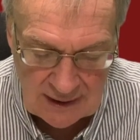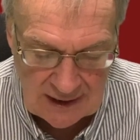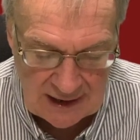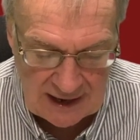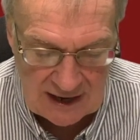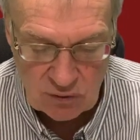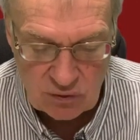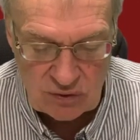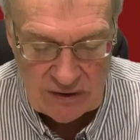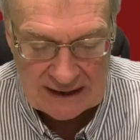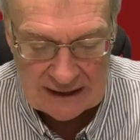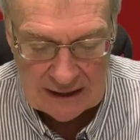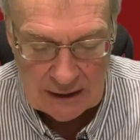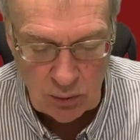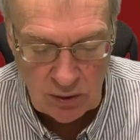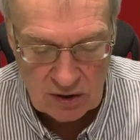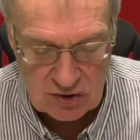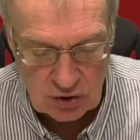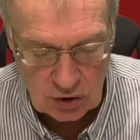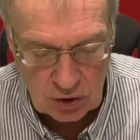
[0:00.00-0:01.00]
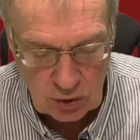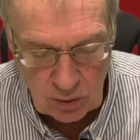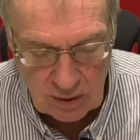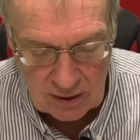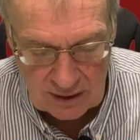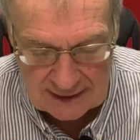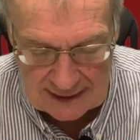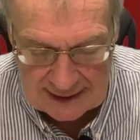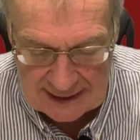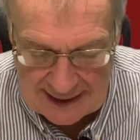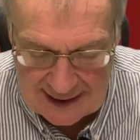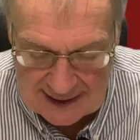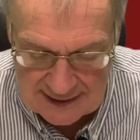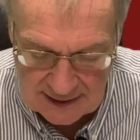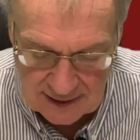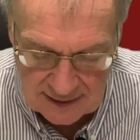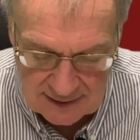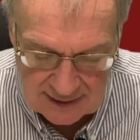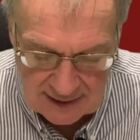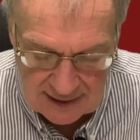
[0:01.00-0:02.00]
It really was a quality header.